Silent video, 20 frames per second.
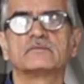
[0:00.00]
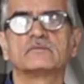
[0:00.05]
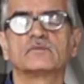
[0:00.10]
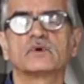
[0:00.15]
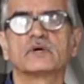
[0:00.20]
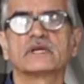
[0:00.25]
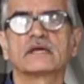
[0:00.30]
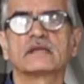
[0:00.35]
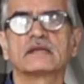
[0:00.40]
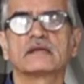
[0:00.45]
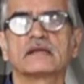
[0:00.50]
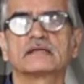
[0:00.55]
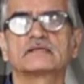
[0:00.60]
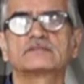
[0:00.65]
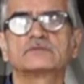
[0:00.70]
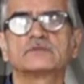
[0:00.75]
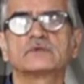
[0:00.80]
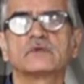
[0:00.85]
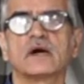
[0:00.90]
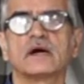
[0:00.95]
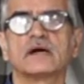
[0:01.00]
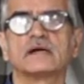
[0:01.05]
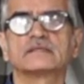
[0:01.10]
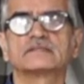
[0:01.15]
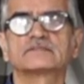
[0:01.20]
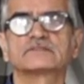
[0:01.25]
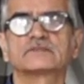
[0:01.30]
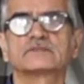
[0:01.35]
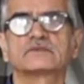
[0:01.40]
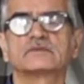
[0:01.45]
what I'd like
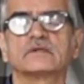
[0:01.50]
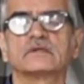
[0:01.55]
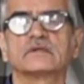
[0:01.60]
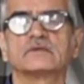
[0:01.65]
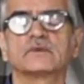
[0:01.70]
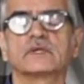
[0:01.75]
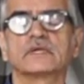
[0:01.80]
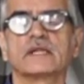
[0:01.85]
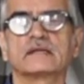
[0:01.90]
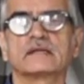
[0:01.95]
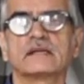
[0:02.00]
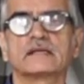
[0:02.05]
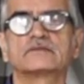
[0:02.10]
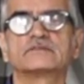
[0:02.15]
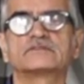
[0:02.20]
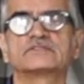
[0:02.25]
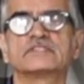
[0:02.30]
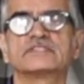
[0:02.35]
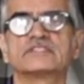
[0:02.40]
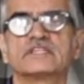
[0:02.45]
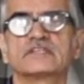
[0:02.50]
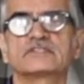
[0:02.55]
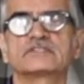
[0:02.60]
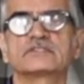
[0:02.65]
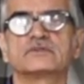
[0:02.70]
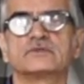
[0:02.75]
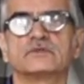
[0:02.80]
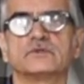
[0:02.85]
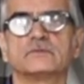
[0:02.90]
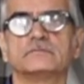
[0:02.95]
to suggest
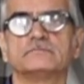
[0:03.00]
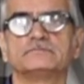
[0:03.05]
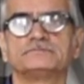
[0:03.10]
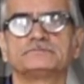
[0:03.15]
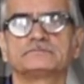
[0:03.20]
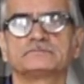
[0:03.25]
to you